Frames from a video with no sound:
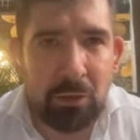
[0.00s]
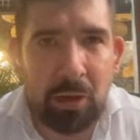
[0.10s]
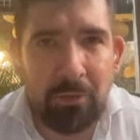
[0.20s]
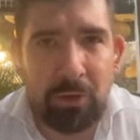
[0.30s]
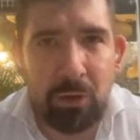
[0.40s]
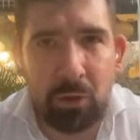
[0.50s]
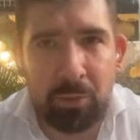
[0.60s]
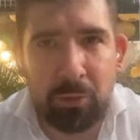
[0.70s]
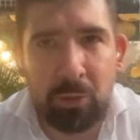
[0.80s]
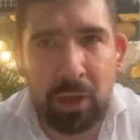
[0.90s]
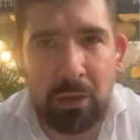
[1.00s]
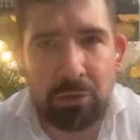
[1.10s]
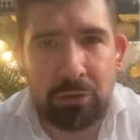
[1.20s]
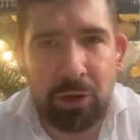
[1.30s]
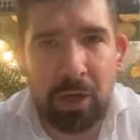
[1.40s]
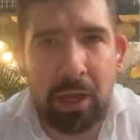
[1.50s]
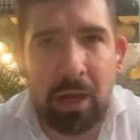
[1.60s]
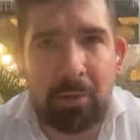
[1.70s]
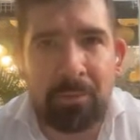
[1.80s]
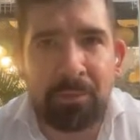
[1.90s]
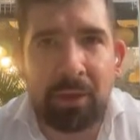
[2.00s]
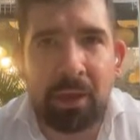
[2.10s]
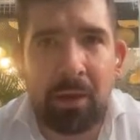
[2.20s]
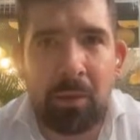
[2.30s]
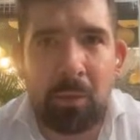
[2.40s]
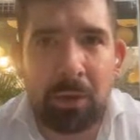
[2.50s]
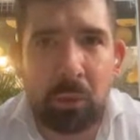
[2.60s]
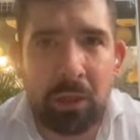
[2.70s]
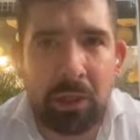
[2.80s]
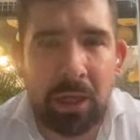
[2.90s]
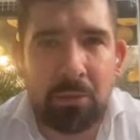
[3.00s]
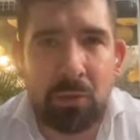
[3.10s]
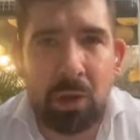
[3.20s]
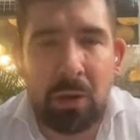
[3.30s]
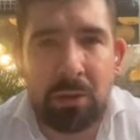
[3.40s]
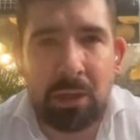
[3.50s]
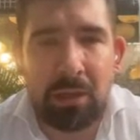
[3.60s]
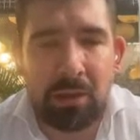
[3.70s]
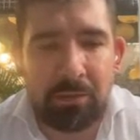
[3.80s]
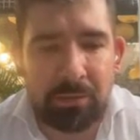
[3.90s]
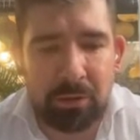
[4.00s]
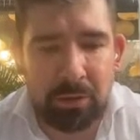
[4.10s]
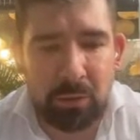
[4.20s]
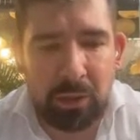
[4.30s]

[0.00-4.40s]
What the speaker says: After that, you have Europe, UK, Australia. But when it comes to outside of